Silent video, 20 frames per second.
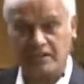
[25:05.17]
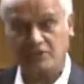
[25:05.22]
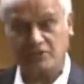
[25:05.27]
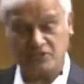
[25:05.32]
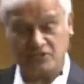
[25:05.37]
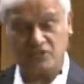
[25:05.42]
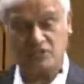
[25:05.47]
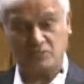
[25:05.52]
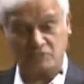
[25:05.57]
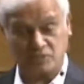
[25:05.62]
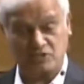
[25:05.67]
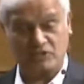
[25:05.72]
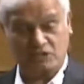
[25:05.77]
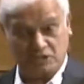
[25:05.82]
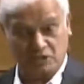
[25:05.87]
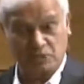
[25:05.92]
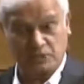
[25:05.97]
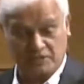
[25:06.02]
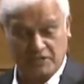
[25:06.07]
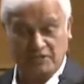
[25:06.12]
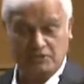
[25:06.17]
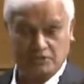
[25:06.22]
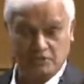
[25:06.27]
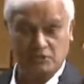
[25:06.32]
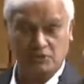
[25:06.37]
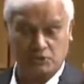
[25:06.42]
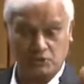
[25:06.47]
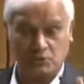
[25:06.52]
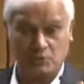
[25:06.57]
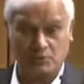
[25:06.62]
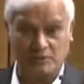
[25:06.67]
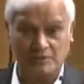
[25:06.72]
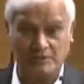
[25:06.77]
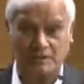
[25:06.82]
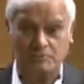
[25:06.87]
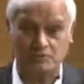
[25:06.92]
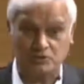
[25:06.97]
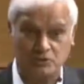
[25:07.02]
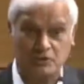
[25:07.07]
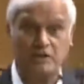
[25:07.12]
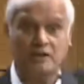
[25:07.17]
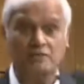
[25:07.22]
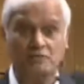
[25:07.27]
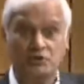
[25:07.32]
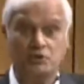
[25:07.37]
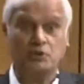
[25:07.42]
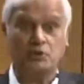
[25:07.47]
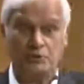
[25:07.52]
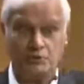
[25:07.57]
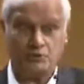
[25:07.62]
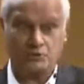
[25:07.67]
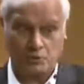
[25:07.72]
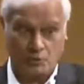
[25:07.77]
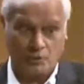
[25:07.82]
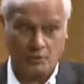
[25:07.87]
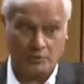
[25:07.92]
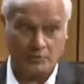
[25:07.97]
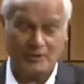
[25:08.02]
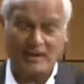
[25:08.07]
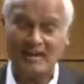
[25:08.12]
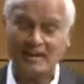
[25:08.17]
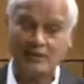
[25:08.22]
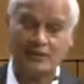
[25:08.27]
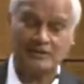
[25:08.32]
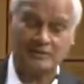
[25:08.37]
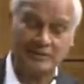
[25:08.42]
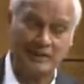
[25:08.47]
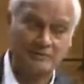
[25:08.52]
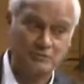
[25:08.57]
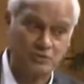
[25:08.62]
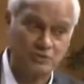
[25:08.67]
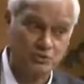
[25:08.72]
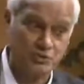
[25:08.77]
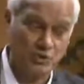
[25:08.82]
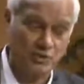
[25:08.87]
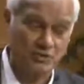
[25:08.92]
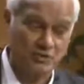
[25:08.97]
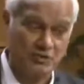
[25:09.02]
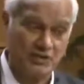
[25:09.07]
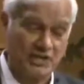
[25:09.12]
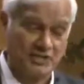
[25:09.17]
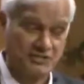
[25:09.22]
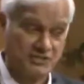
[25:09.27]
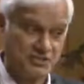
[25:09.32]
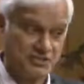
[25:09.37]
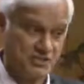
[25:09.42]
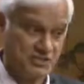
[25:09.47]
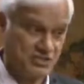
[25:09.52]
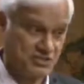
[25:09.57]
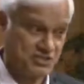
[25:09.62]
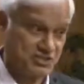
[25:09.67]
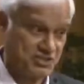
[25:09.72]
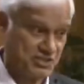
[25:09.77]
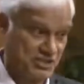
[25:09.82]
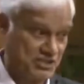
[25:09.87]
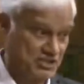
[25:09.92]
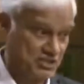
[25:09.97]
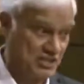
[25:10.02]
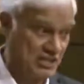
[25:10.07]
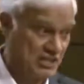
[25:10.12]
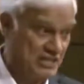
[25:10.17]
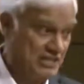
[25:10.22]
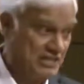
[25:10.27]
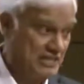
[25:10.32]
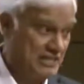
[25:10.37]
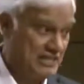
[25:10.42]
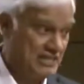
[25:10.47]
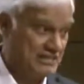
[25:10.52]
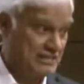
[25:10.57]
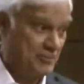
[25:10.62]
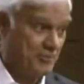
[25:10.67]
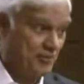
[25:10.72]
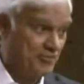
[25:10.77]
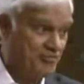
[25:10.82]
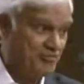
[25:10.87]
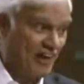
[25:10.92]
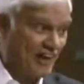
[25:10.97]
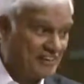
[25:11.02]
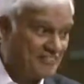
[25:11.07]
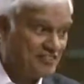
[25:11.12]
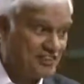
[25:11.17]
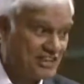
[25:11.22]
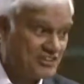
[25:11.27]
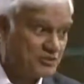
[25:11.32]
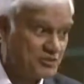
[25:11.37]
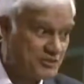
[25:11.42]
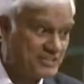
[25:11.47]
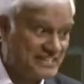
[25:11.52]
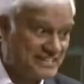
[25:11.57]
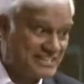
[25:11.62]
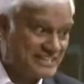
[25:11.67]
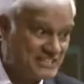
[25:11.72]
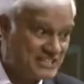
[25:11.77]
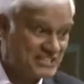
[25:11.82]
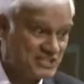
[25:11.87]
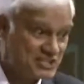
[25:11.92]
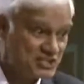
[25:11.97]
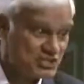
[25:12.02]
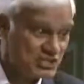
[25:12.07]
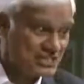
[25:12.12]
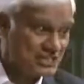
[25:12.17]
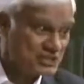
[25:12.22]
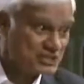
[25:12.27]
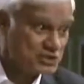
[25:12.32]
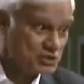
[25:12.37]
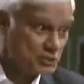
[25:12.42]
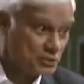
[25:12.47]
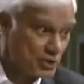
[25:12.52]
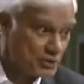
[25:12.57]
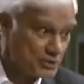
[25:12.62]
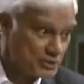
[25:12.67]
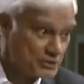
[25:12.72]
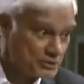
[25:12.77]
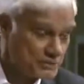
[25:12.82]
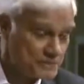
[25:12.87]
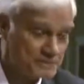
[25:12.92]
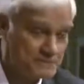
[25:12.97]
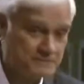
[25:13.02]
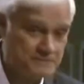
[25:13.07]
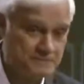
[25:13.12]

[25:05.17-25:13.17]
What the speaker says: down and some genuine Indian cook will come. Today, if you go to Toronto, when I came to Toronto in 1966, there were 500 Indians in Toronto.